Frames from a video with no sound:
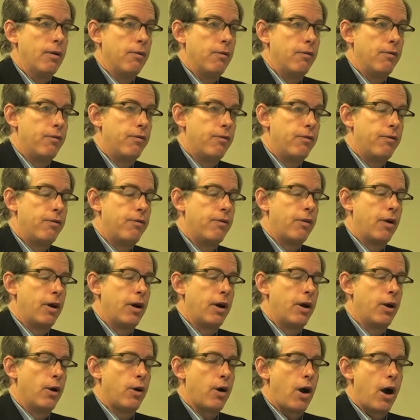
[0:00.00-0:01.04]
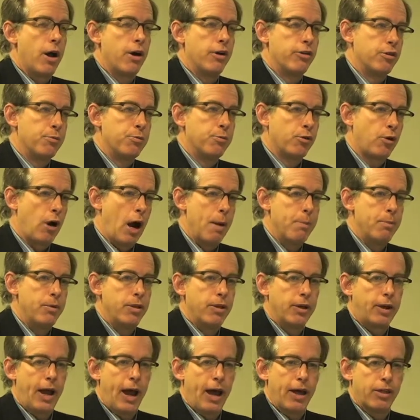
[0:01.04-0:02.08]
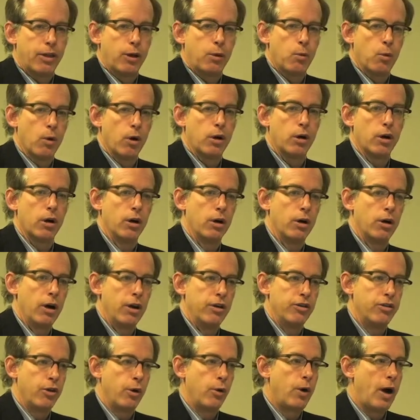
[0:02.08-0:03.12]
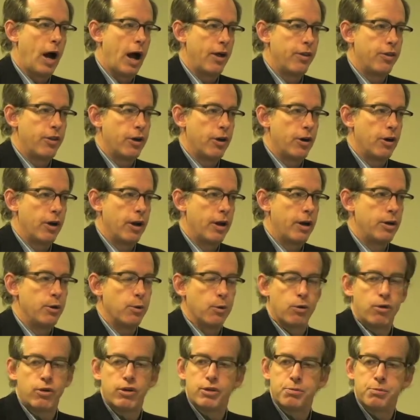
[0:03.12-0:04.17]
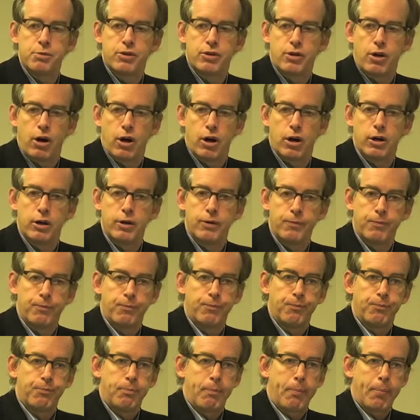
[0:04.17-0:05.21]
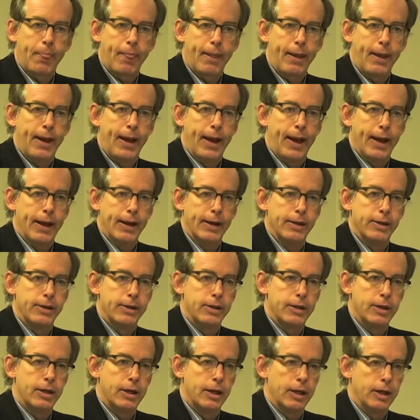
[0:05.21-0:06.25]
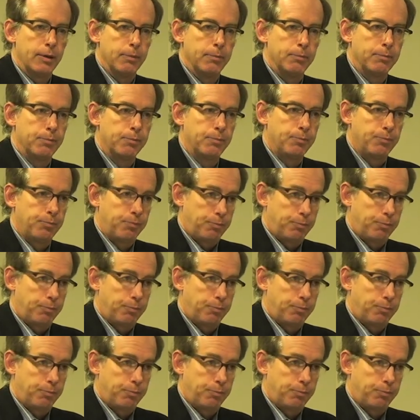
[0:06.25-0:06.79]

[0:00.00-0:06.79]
Flannery O'Connor subscribed to the Catholic Worker and so got their annual Christmas card, and um,